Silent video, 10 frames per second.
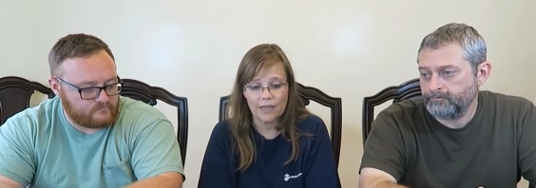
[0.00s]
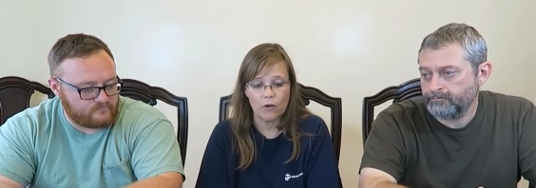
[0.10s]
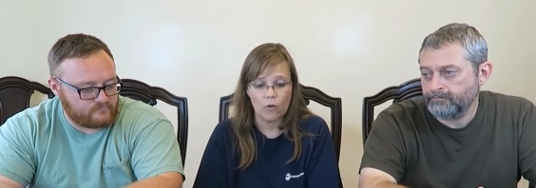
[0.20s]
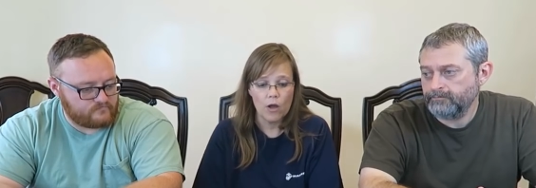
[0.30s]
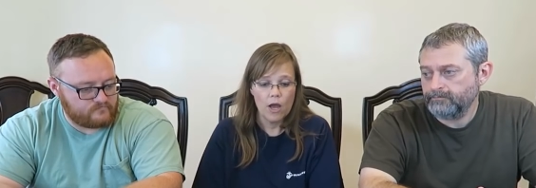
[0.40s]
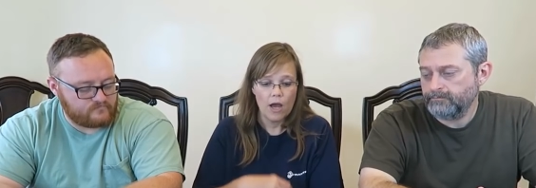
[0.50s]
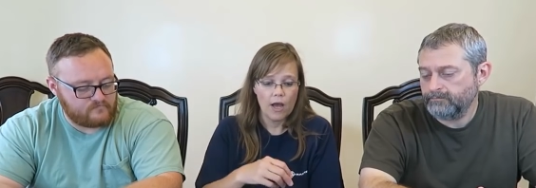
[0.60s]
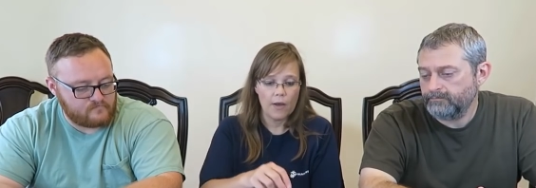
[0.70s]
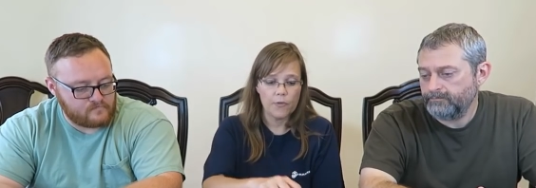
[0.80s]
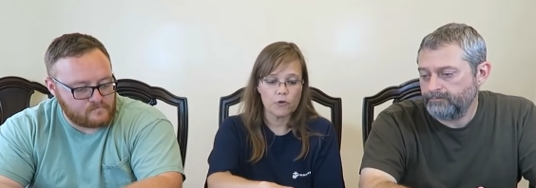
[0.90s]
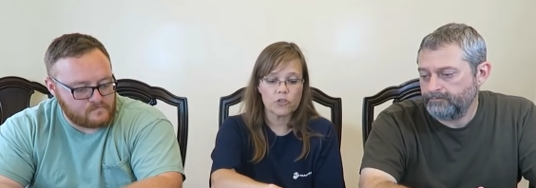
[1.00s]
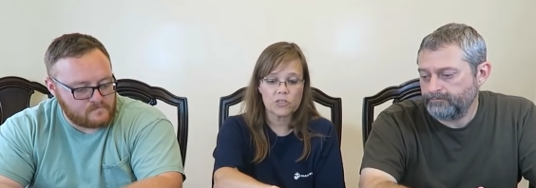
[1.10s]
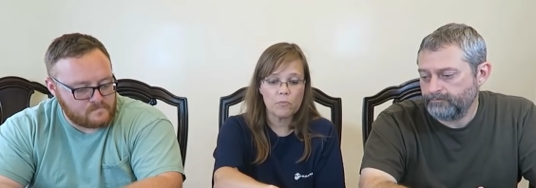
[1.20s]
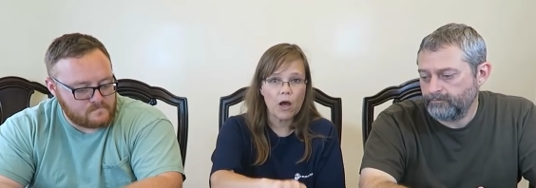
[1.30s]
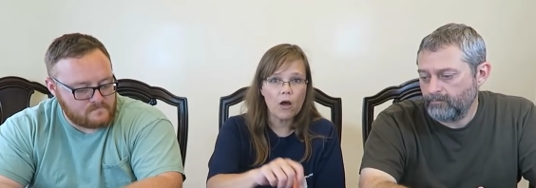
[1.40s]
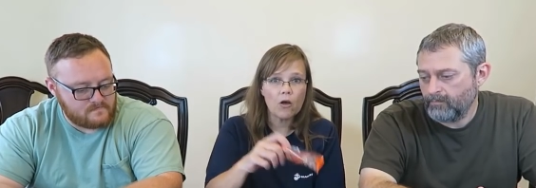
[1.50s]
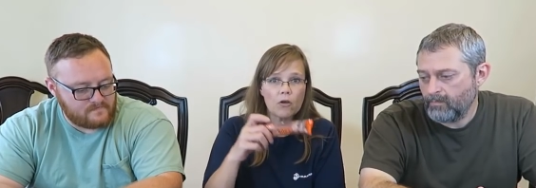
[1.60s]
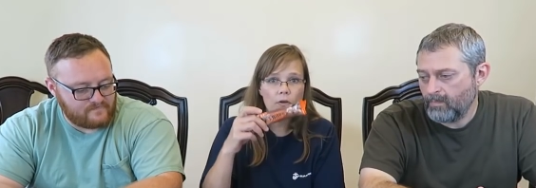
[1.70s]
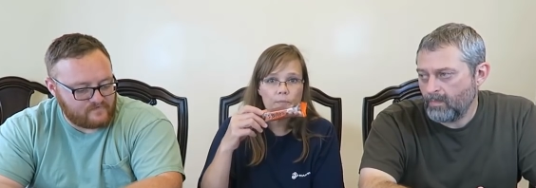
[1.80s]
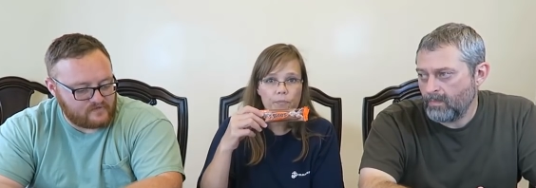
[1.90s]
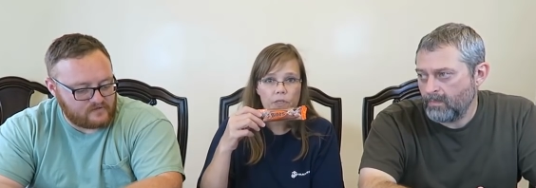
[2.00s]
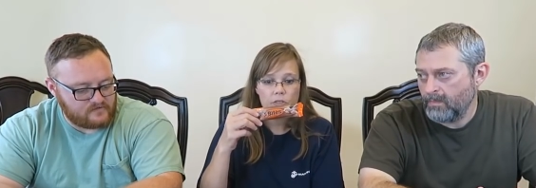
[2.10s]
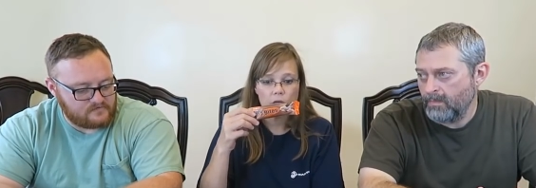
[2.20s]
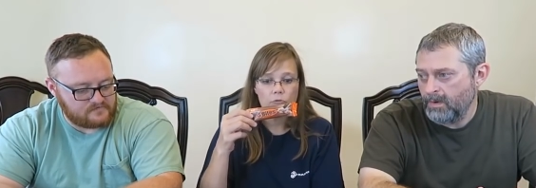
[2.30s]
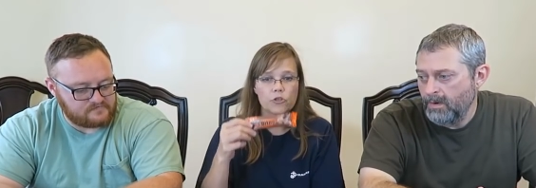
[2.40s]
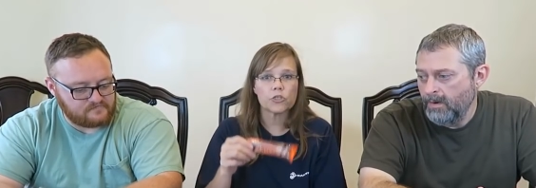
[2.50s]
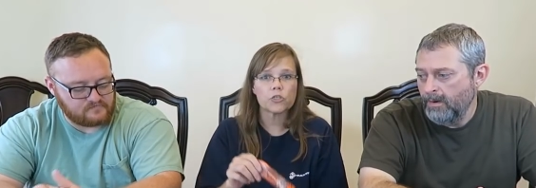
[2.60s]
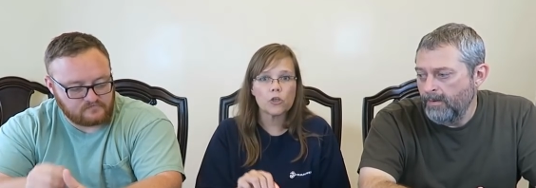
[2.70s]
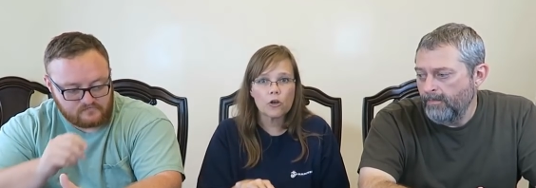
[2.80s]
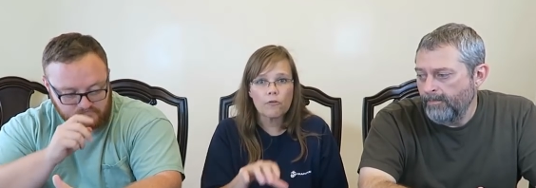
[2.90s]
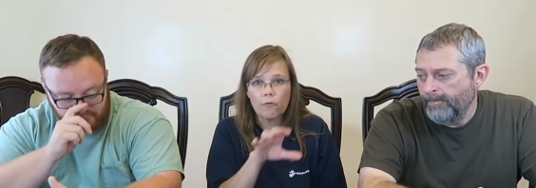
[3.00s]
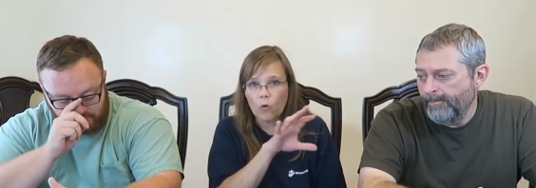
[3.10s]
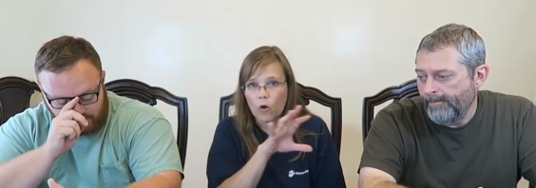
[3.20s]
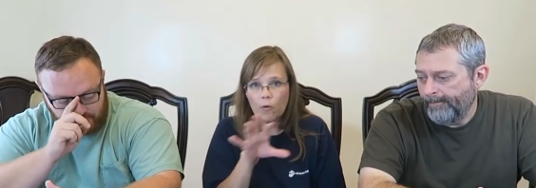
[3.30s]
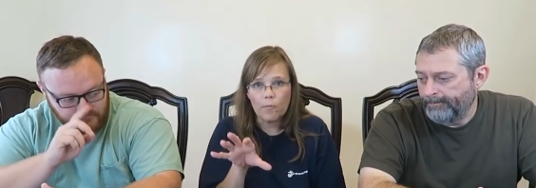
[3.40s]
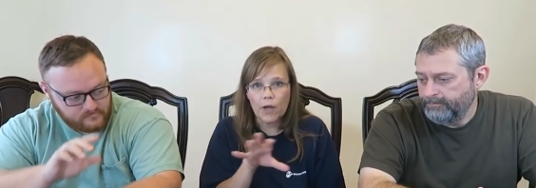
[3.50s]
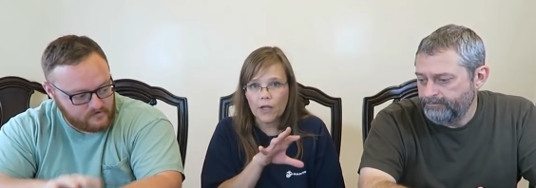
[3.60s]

Speaker 1: deal. Uh, they're small, so just look for them.